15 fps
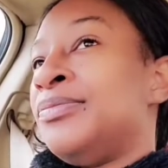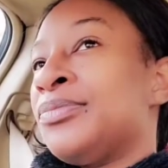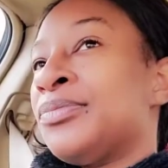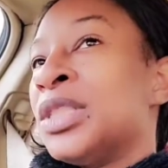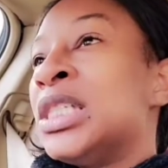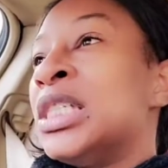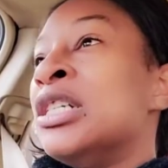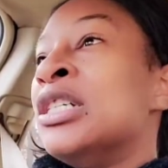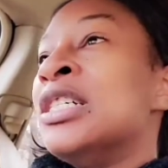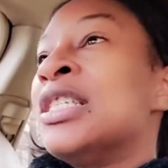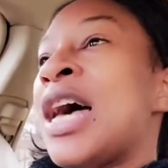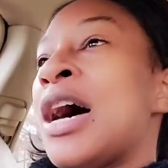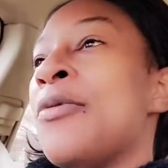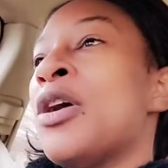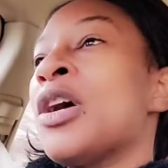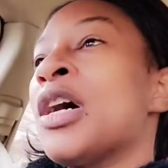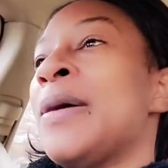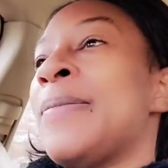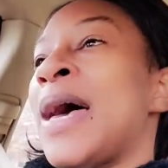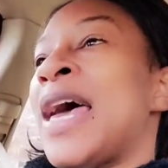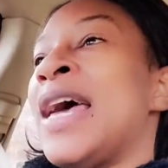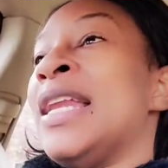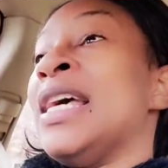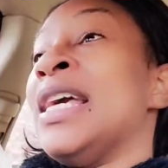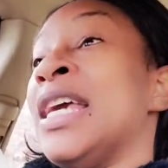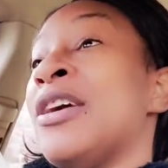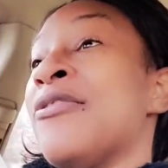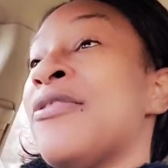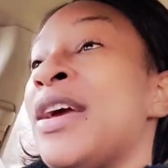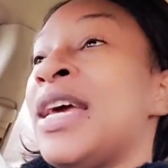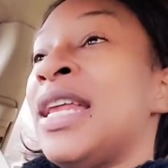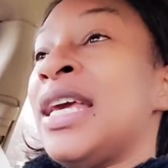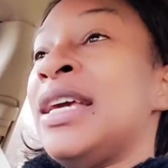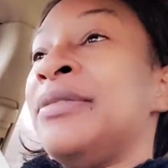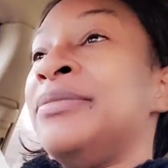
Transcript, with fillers: As soon as I woke up, I had to get ready,